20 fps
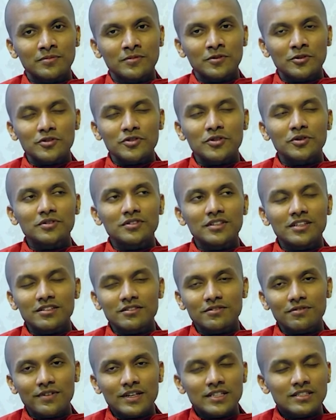So
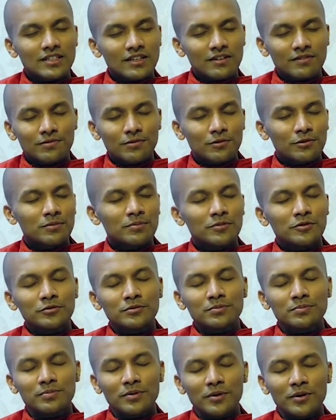this Vesak full
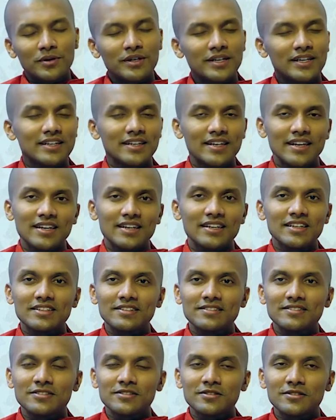moon Poya day
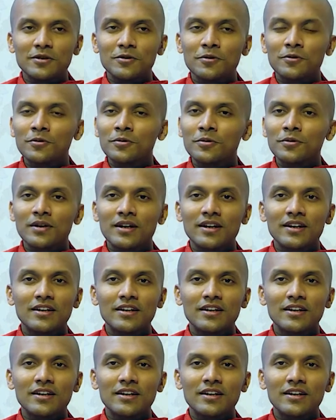is so